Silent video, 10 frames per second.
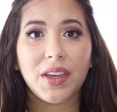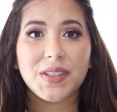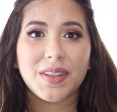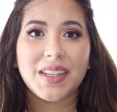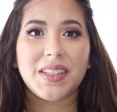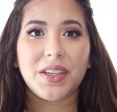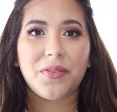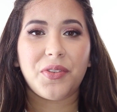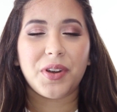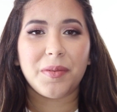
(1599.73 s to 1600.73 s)
So that's it
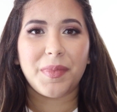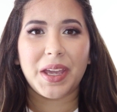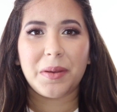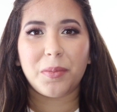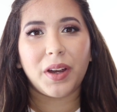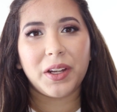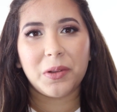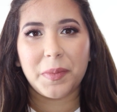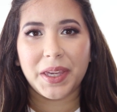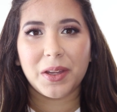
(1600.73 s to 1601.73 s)
for my
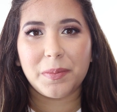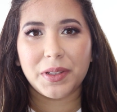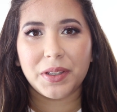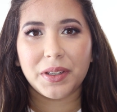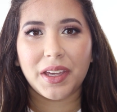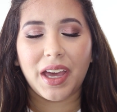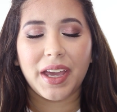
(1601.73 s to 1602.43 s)
bridal makeup look.